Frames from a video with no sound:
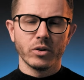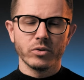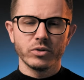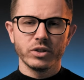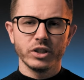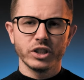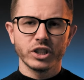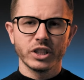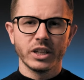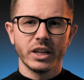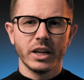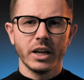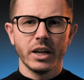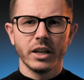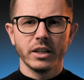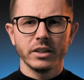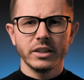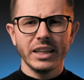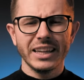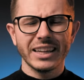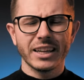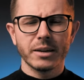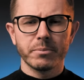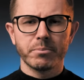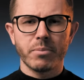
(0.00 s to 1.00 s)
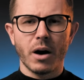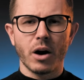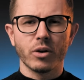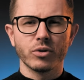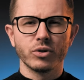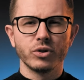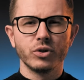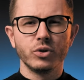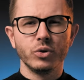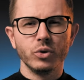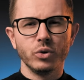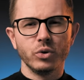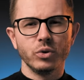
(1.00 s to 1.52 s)
dosage, take about
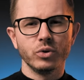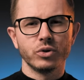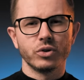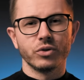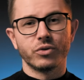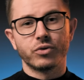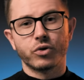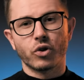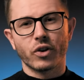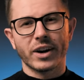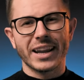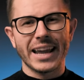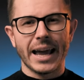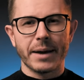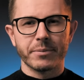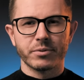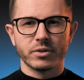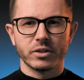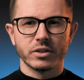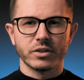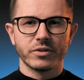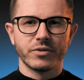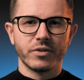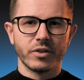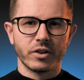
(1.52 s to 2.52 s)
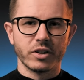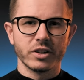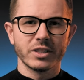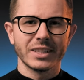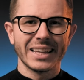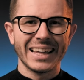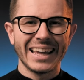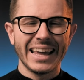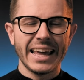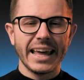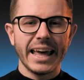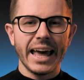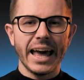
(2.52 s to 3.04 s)
2 to 4 capsules first,
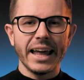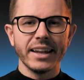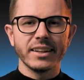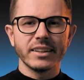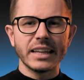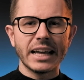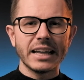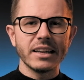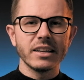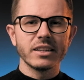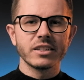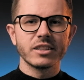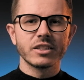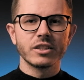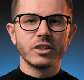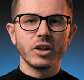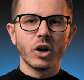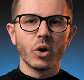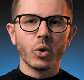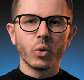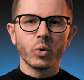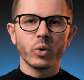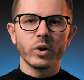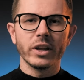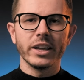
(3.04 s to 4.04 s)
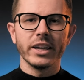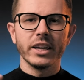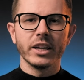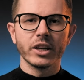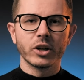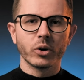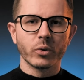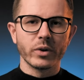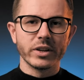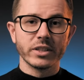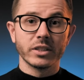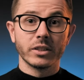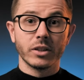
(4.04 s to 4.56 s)
and then slowly
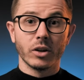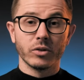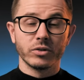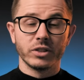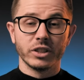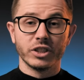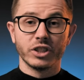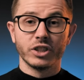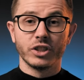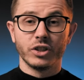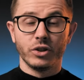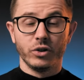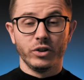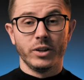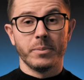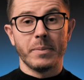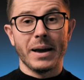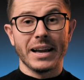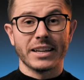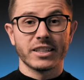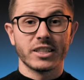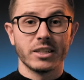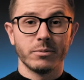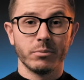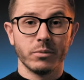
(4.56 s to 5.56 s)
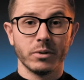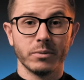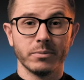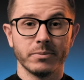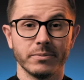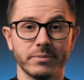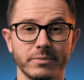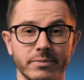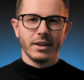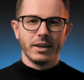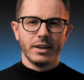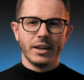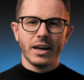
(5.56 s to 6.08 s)
increase the dosage to the maximum.
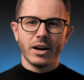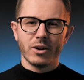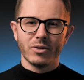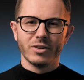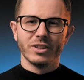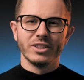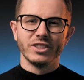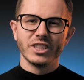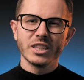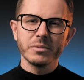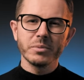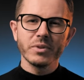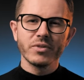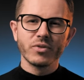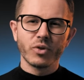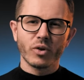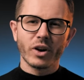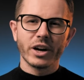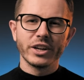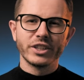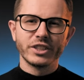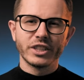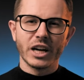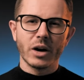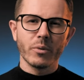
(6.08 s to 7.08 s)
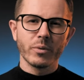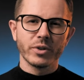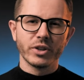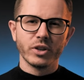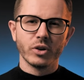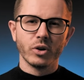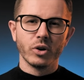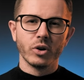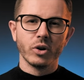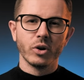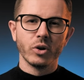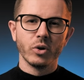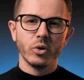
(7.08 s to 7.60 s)
Now, just before I share with you
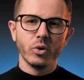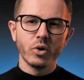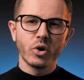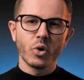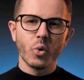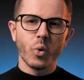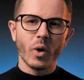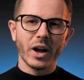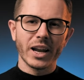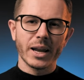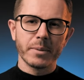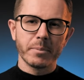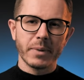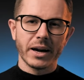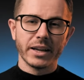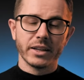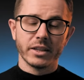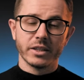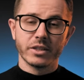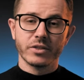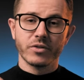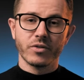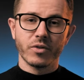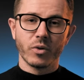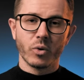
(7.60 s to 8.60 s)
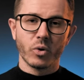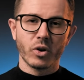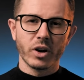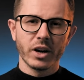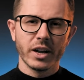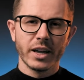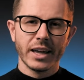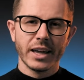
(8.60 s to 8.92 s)
who Qualia Mind is for,